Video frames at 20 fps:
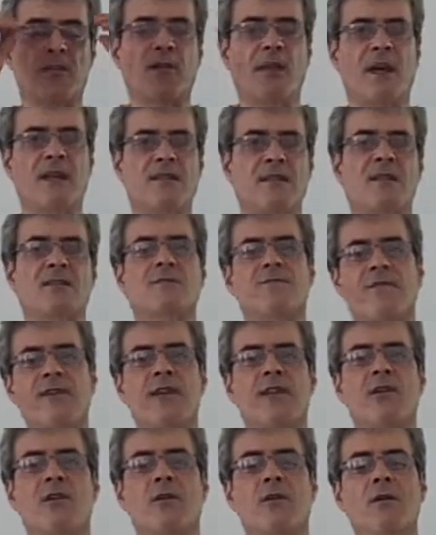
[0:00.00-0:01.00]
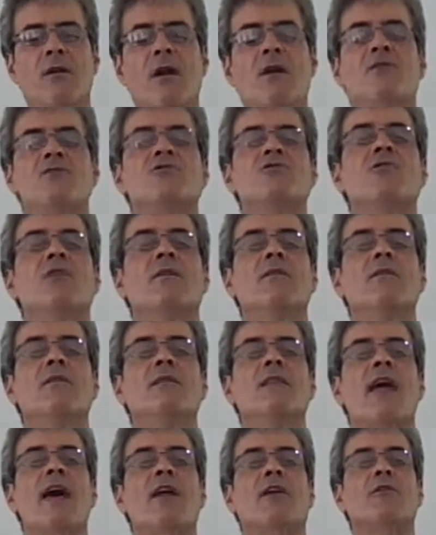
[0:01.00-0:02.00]
you like this video. Till
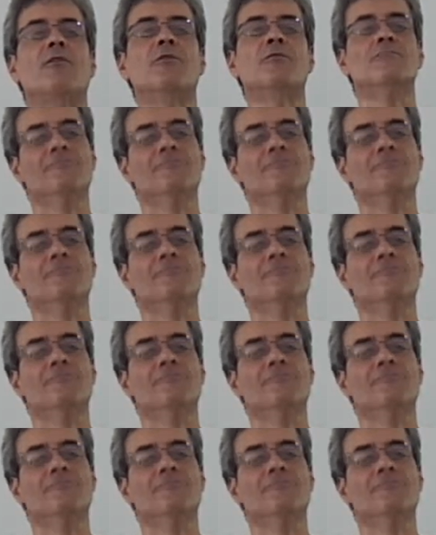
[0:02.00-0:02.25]
later.